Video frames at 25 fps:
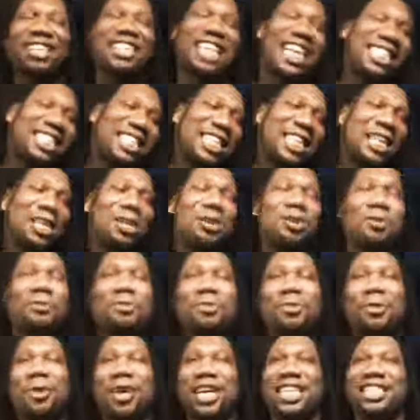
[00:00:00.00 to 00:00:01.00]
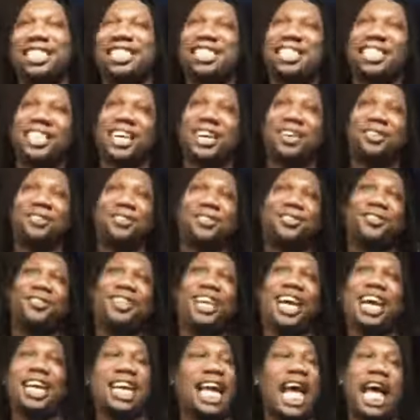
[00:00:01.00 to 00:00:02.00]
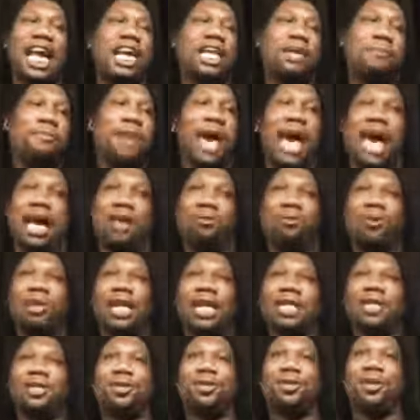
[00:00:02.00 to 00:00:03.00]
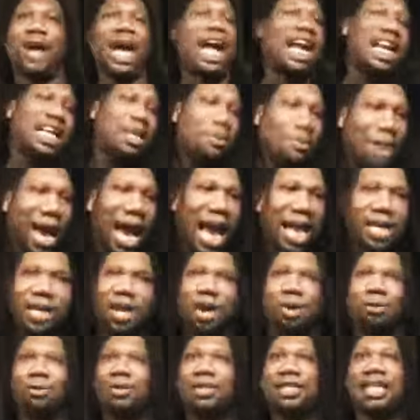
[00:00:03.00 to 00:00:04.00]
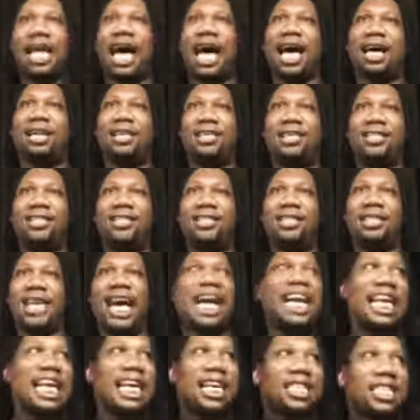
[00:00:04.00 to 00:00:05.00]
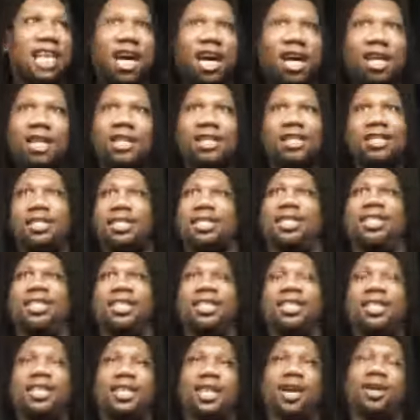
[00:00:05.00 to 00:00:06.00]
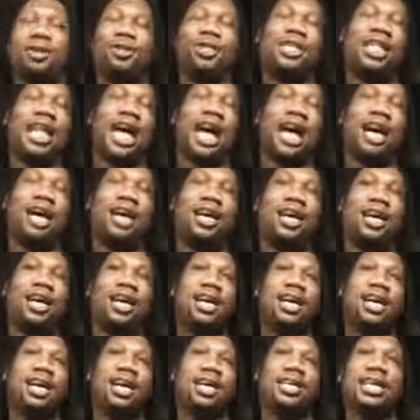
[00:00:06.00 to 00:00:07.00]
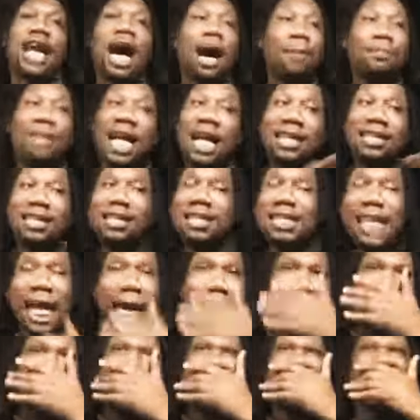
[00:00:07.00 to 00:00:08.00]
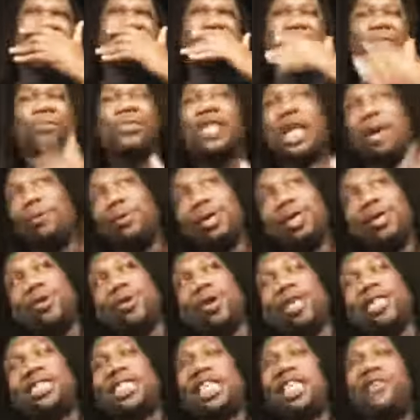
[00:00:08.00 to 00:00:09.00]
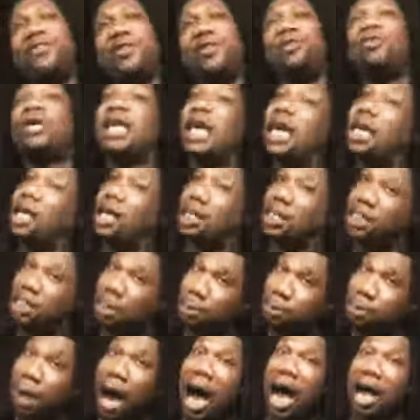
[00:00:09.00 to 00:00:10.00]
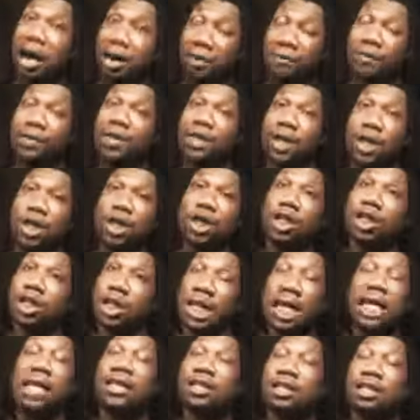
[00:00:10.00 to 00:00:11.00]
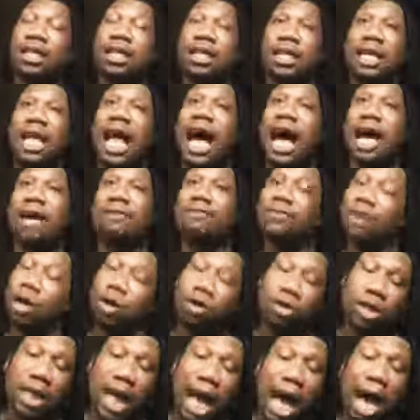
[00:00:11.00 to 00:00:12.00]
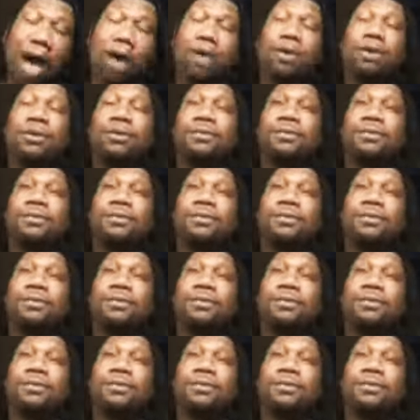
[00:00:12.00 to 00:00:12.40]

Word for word: That's little boy stuff. And any man will let you know. Any man knows that. Any adult knows that. Now, I'm not saying that when you're on TV, you can't aspire for the good things in life, no doubt.